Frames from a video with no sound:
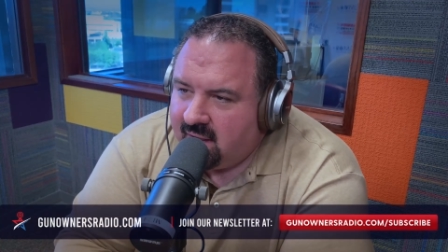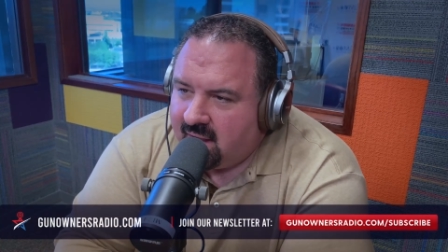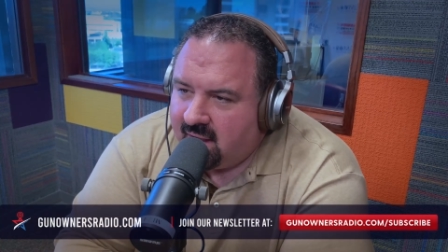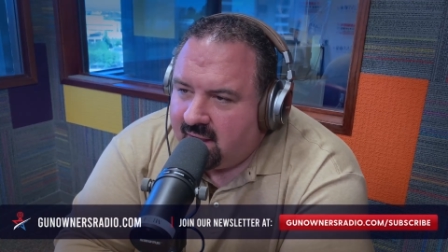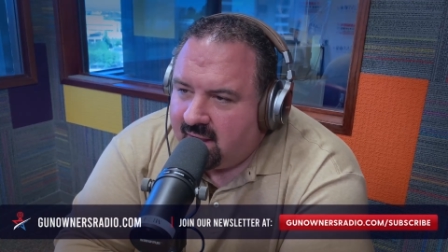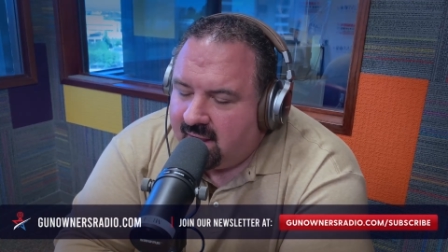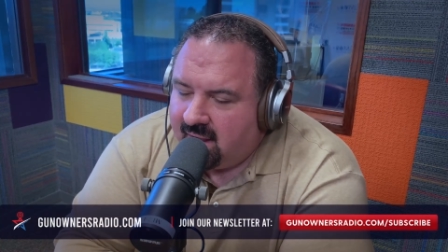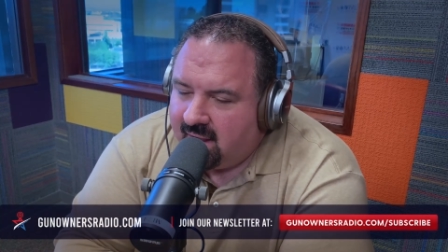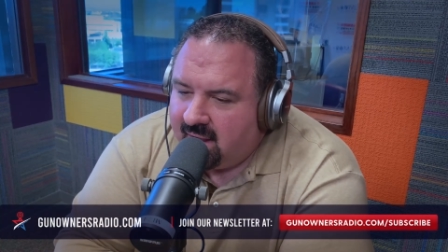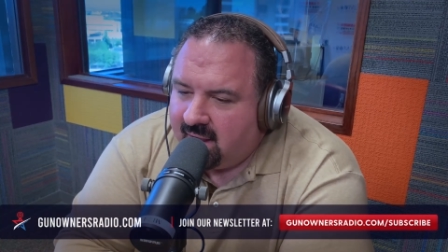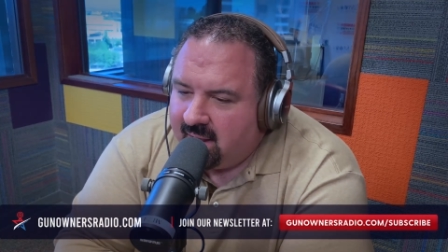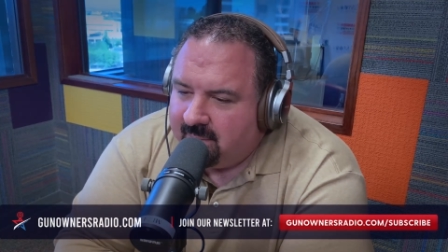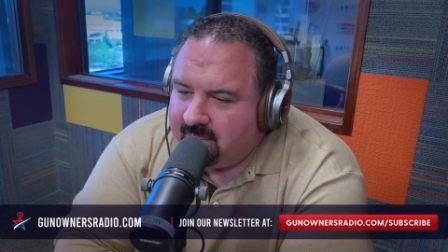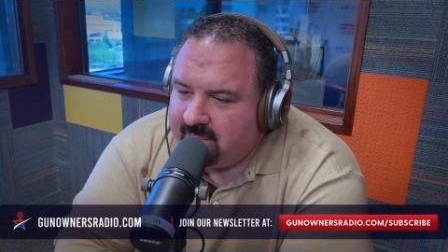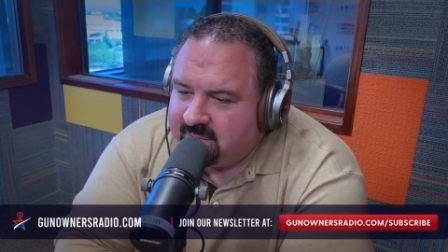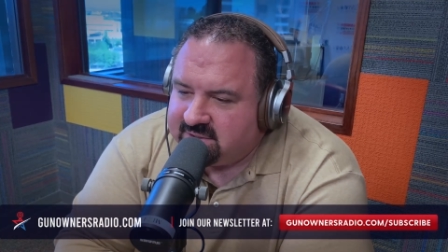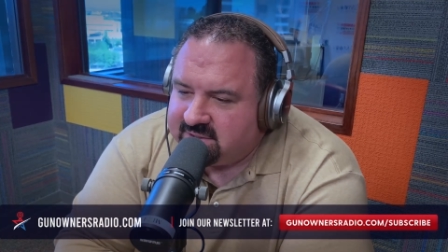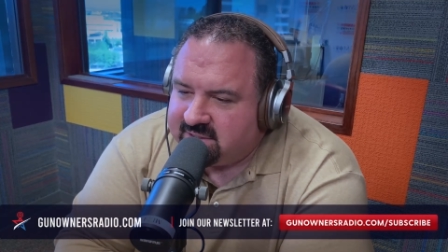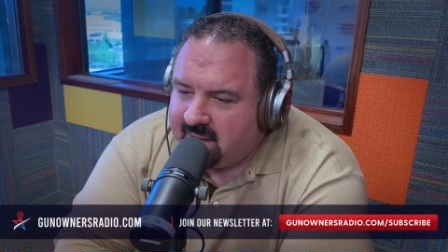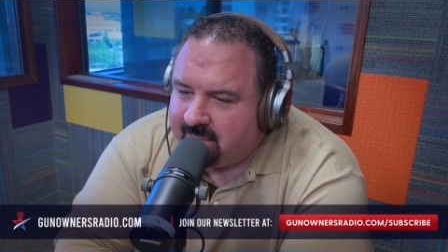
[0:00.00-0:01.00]

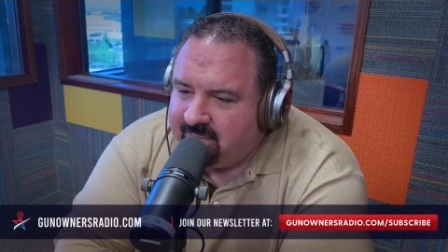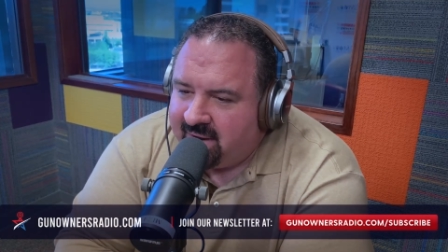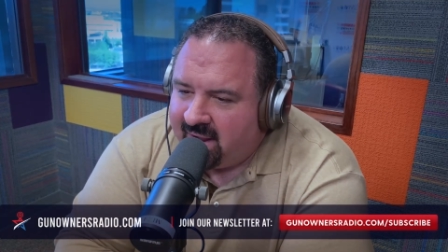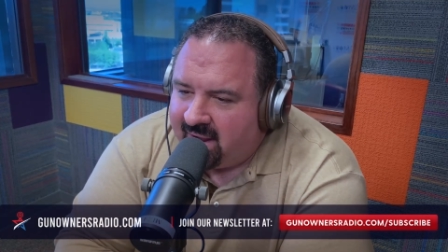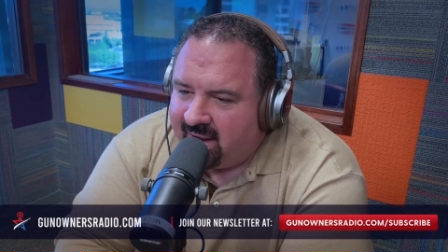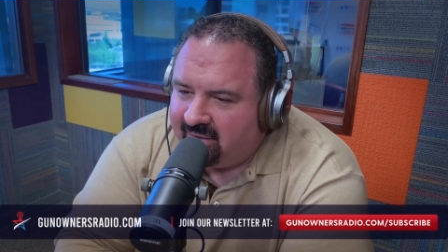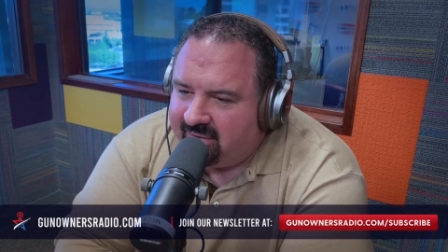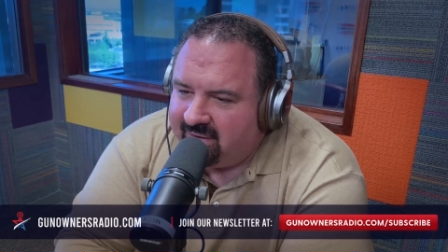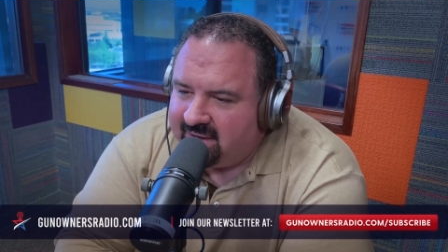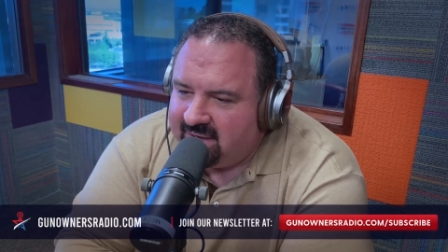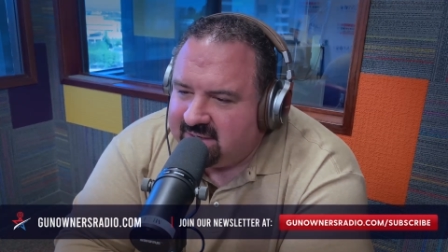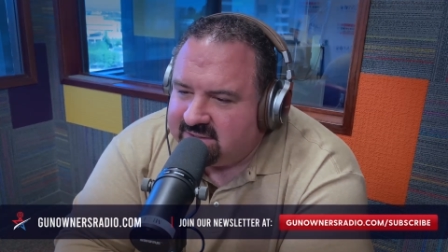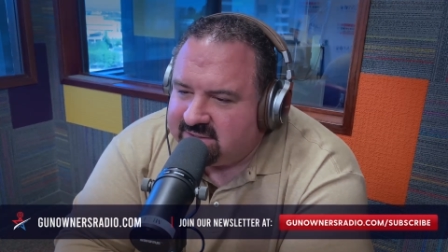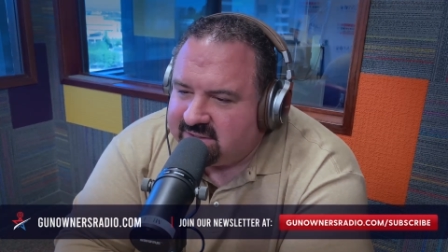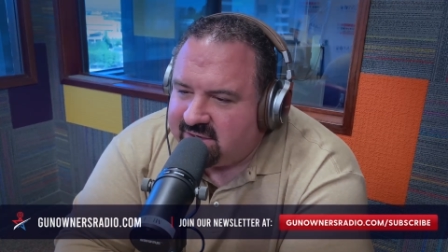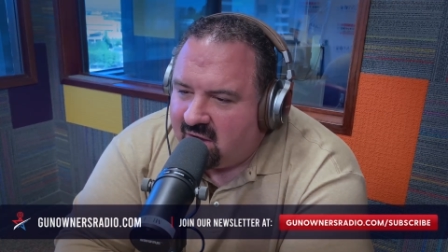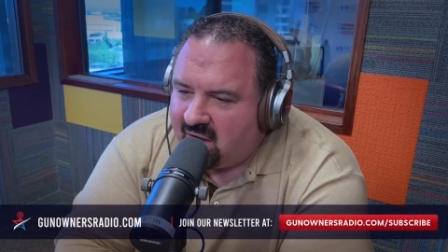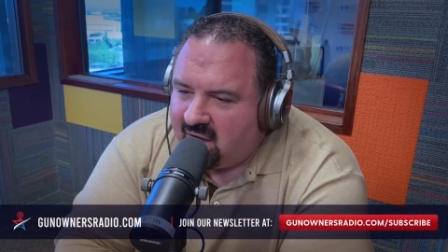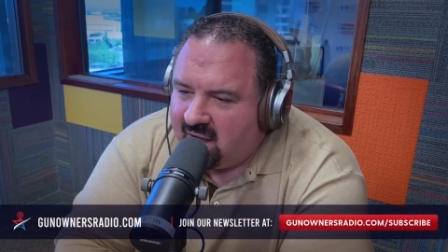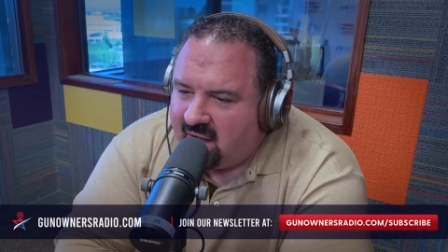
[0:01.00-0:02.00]
um, step down. He is
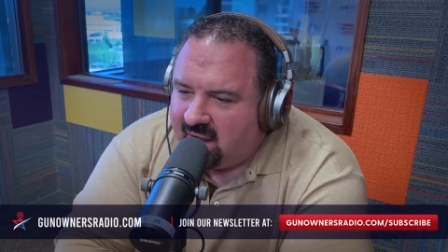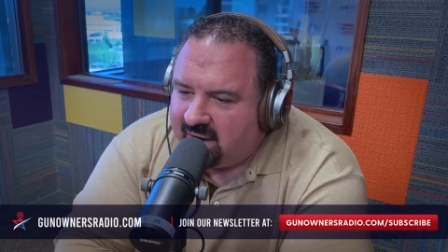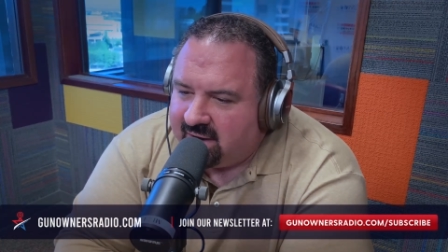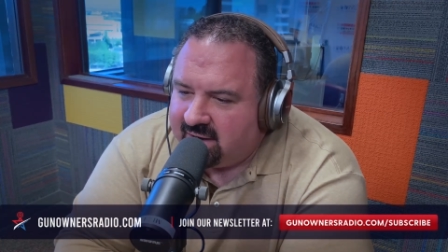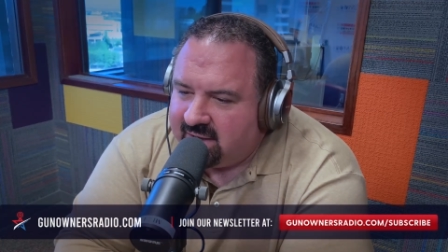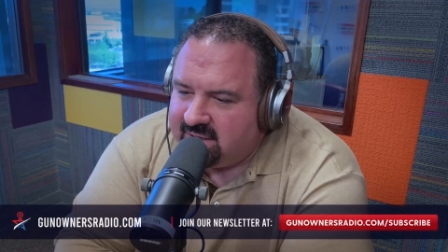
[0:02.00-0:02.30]
gone.